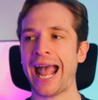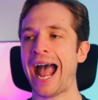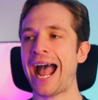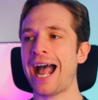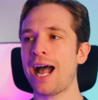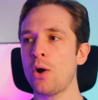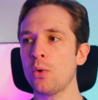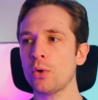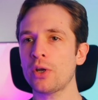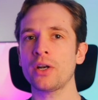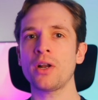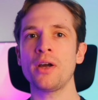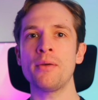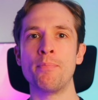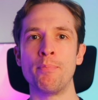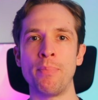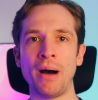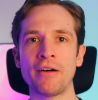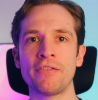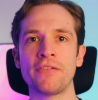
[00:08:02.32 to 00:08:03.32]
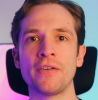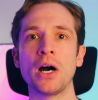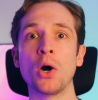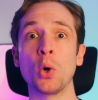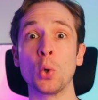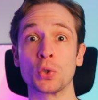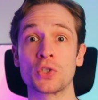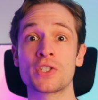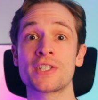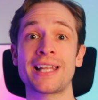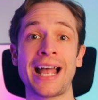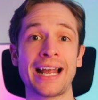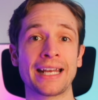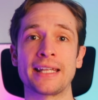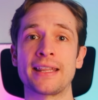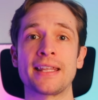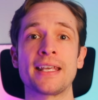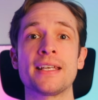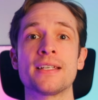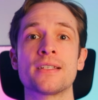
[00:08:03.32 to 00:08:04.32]
how can I buffer or
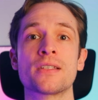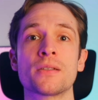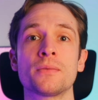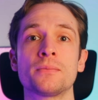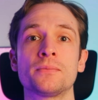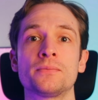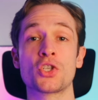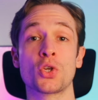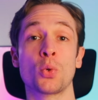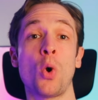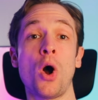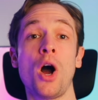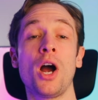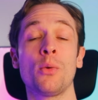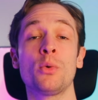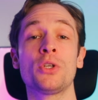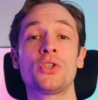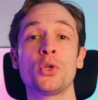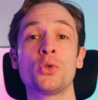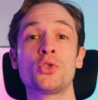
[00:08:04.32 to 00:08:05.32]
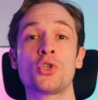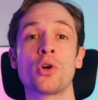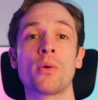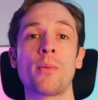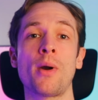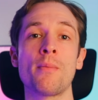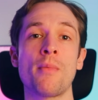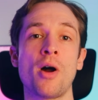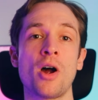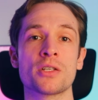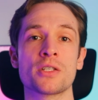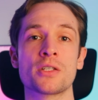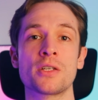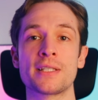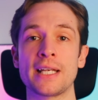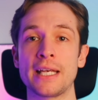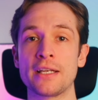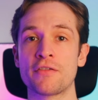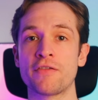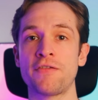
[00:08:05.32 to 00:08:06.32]
stagger these? So what I would do during my
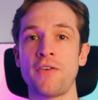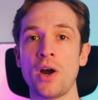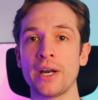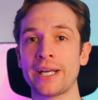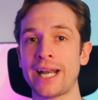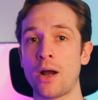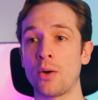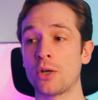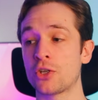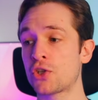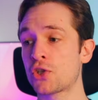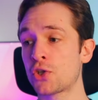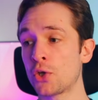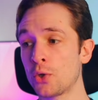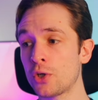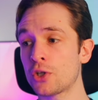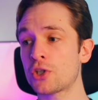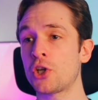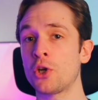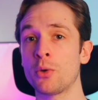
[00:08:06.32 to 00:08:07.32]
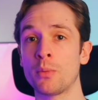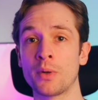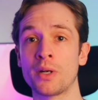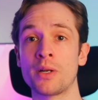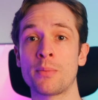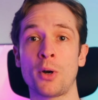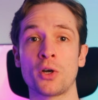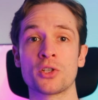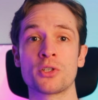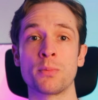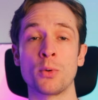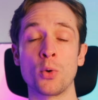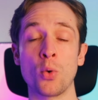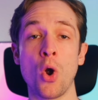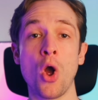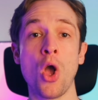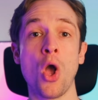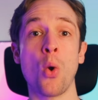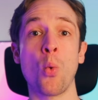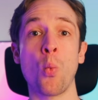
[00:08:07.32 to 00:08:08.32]
master's is find out as soon as humanly
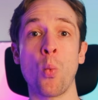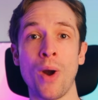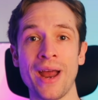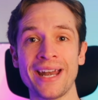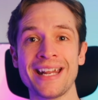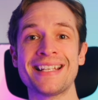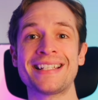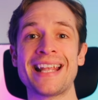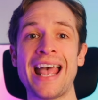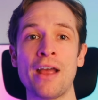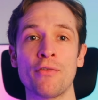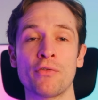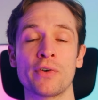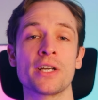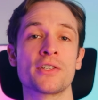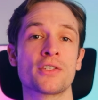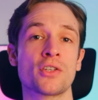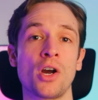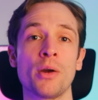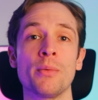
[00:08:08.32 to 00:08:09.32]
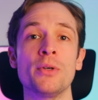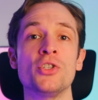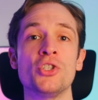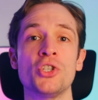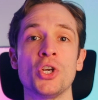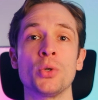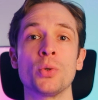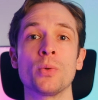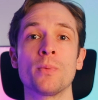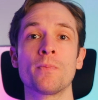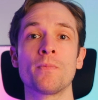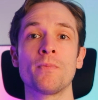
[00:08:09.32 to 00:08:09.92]
possible, when is every assignment due?